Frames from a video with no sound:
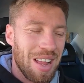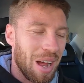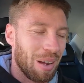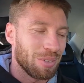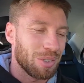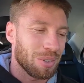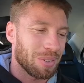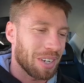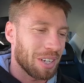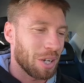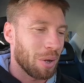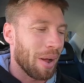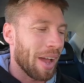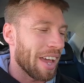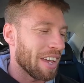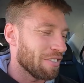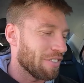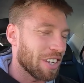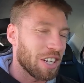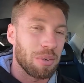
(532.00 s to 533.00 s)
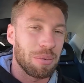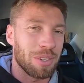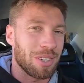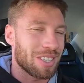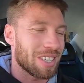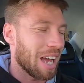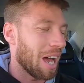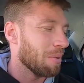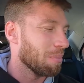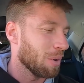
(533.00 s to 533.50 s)
I'm joking, I don't hate
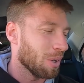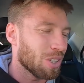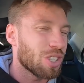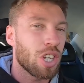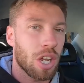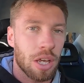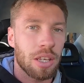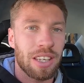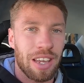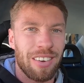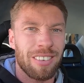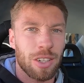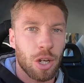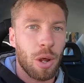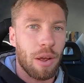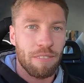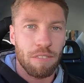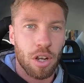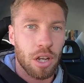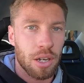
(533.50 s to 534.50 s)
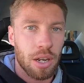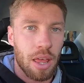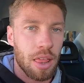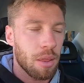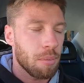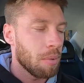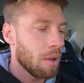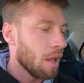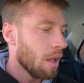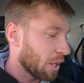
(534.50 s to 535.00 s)
VWs that much.
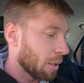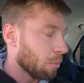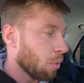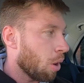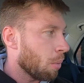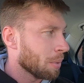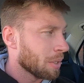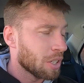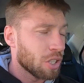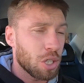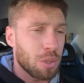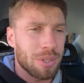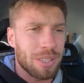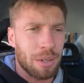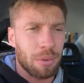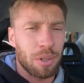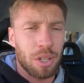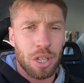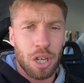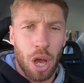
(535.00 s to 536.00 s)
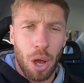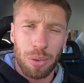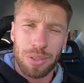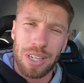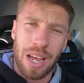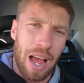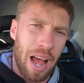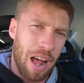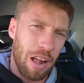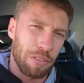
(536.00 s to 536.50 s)
I think what I'm going to do is I'm going to go
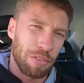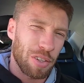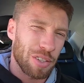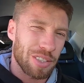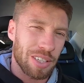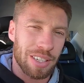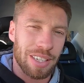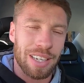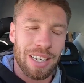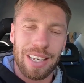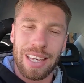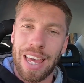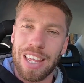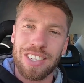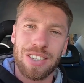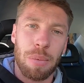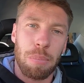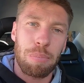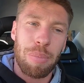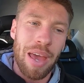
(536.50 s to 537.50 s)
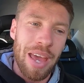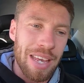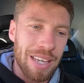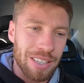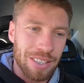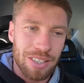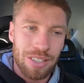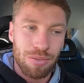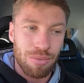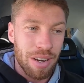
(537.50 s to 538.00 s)
to Halfords and I'm going to get some
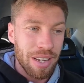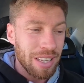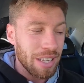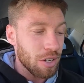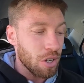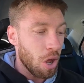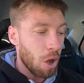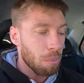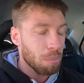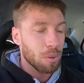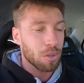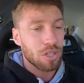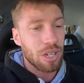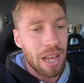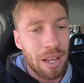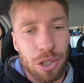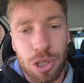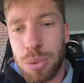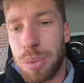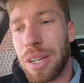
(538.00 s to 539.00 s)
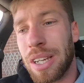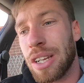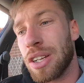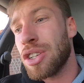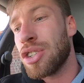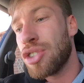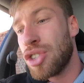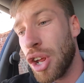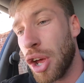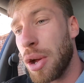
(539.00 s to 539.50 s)
paint, because there's really not much else we
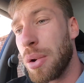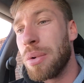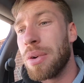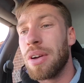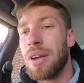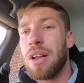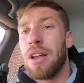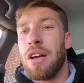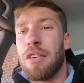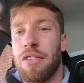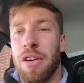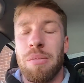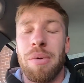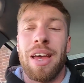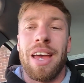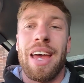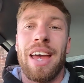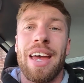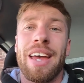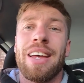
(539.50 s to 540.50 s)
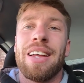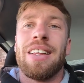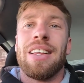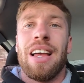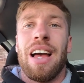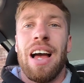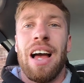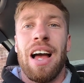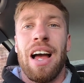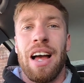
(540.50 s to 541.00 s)
can do from here.
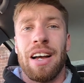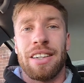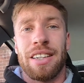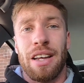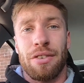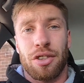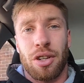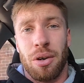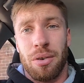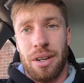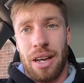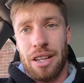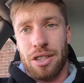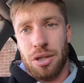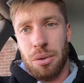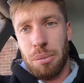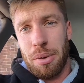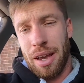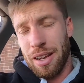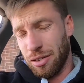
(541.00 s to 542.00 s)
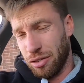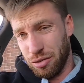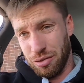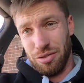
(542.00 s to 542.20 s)
I'm going to have to go and get some paint.